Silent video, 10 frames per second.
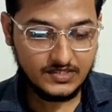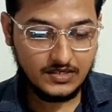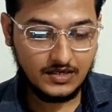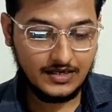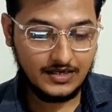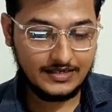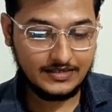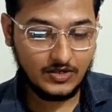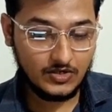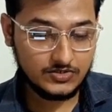
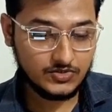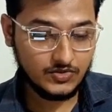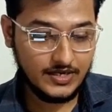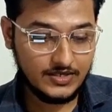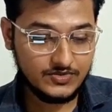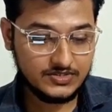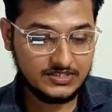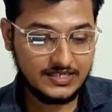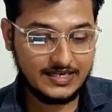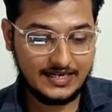And also here you see
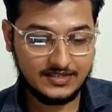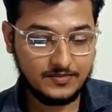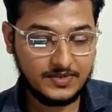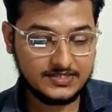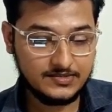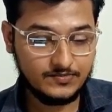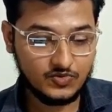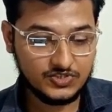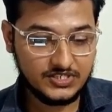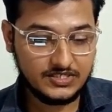that another person
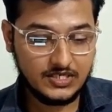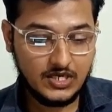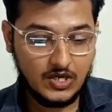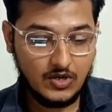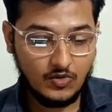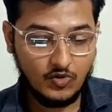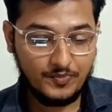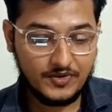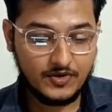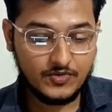posted
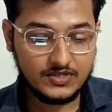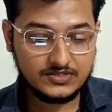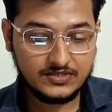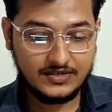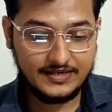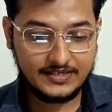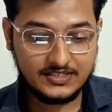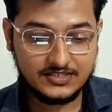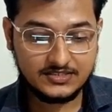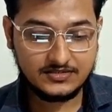OpenRouter's
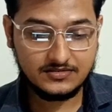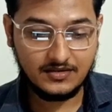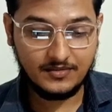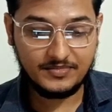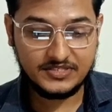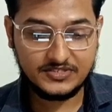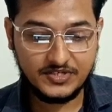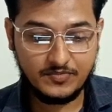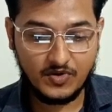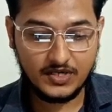latest uh, mystery
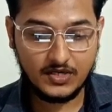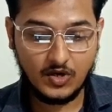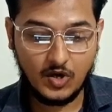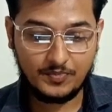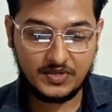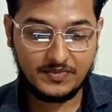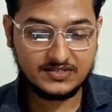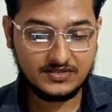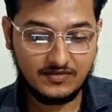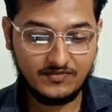model Optimus
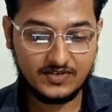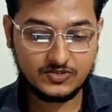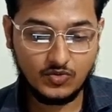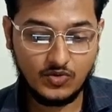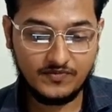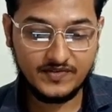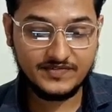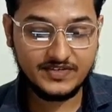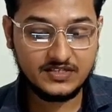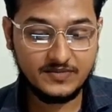Alpha scored
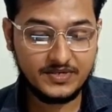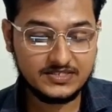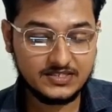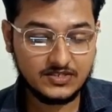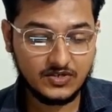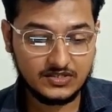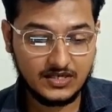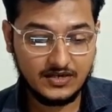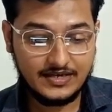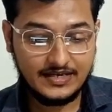fifty-three percent on
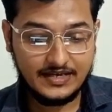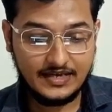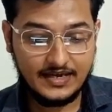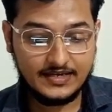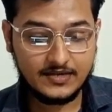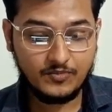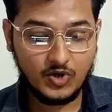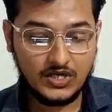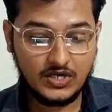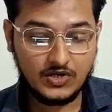the eight hour
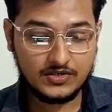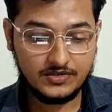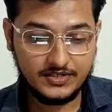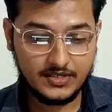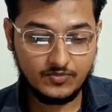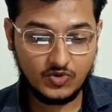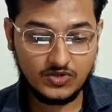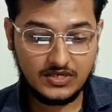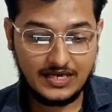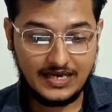polyglot leaderboard,
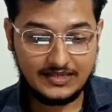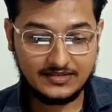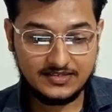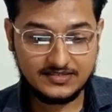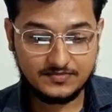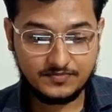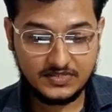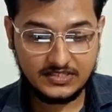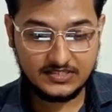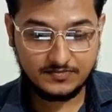and this
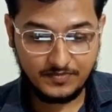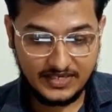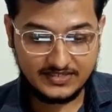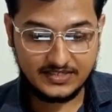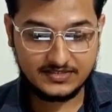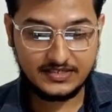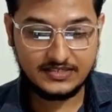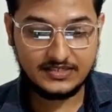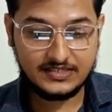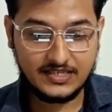this places
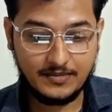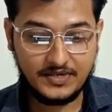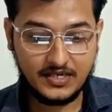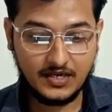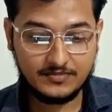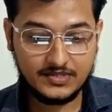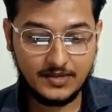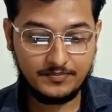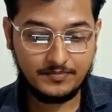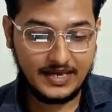it in the middle of the
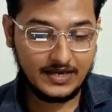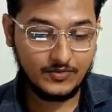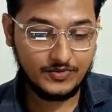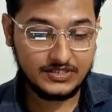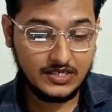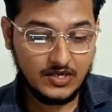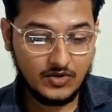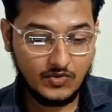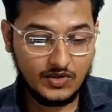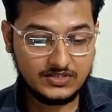pack with
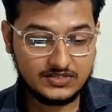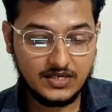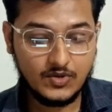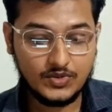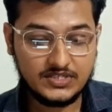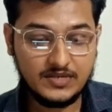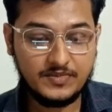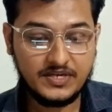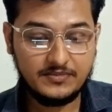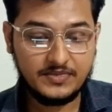Quasar, O three
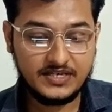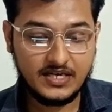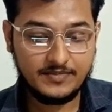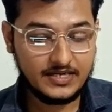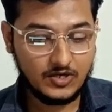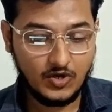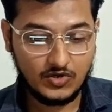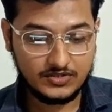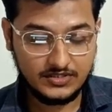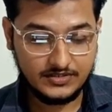Mini Medium and
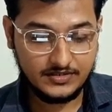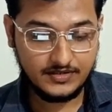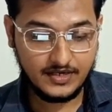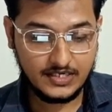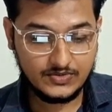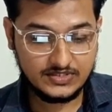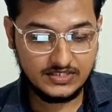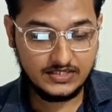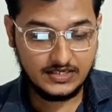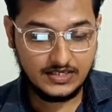Grok three. Here you
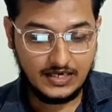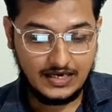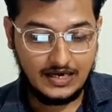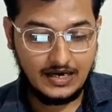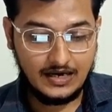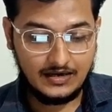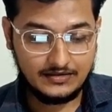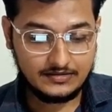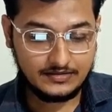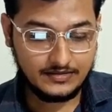see
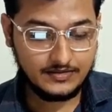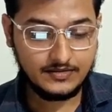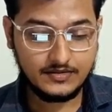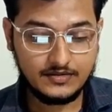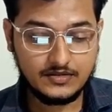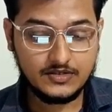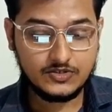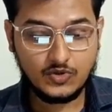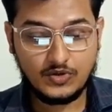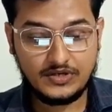uh,
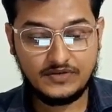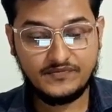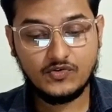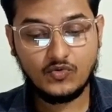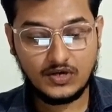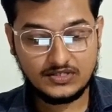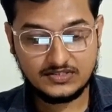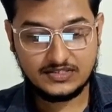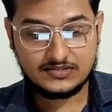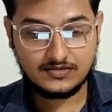so if you watch
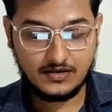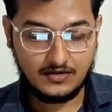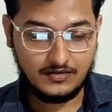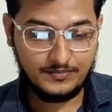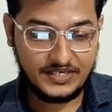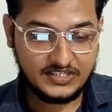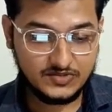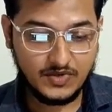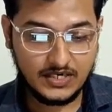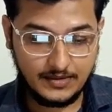this uh,
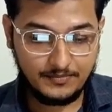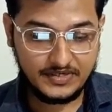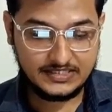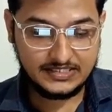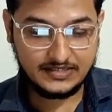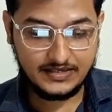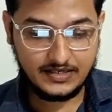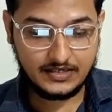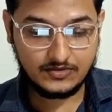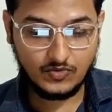benchmark comparison,
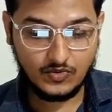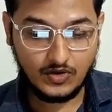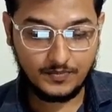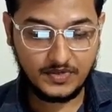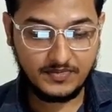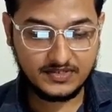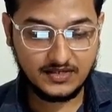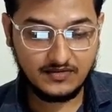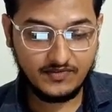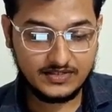here Optimus
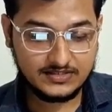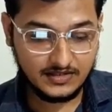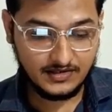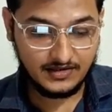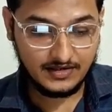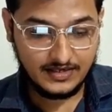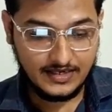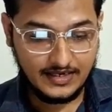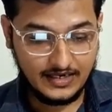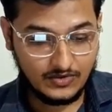Alpha is there
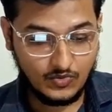and